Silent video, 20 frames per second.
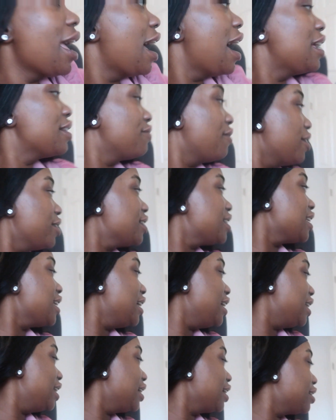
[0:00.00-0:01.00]
as far as
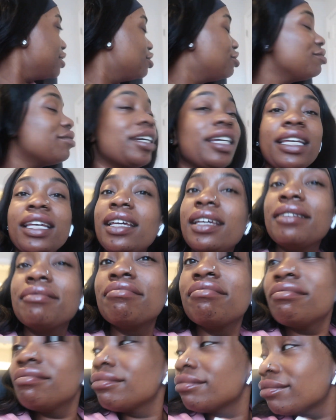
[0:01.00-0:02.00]
eating and
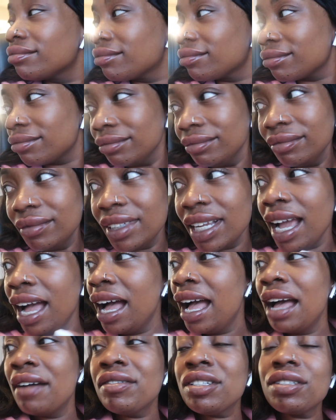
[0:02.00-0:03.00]
drinking
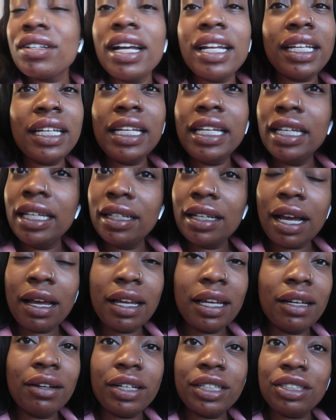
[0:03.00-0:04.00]
i haven't tried to eat
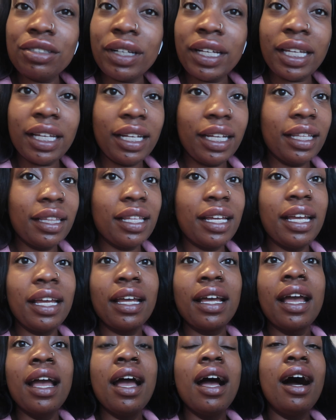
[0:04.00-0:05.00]
or drink anything